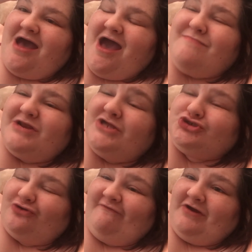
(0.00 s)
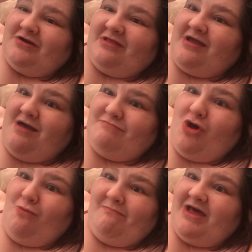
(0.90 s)
I'm an introvert. Like, I'm a
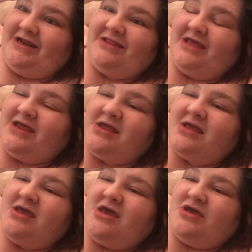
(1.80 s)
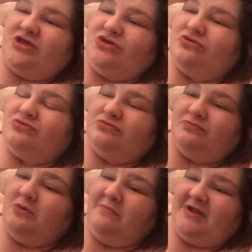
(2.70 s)
homebody. Like, you
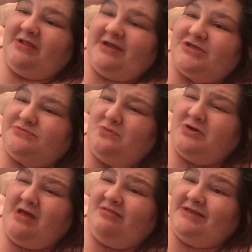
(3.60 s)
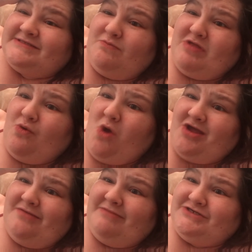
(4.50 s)
will barely catch me going out unless I'm, like,
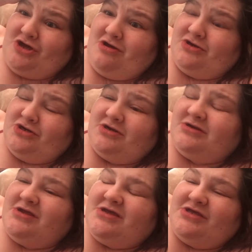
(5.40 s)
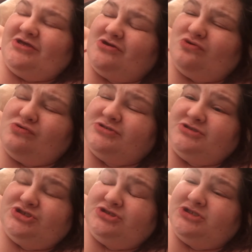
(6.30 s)
walking my dog or, you know,
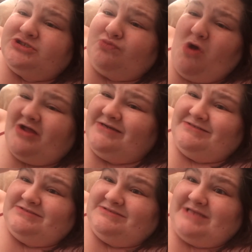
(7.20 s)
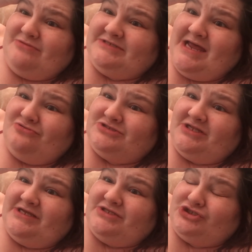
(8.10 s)
going just walking downtown to,
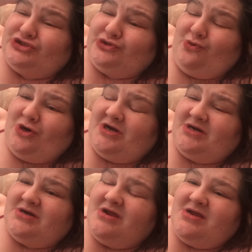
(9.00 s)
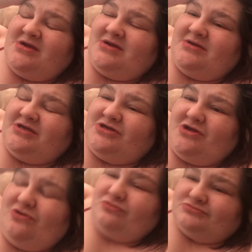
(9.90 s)
like, the store, you
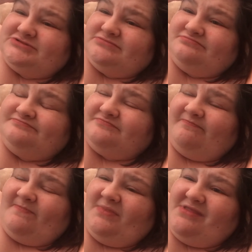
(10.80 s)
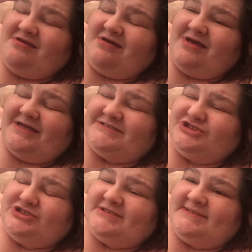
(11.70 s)
know. It's
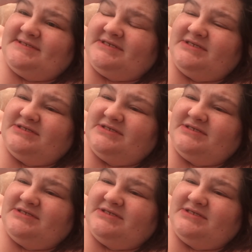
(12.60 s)
just,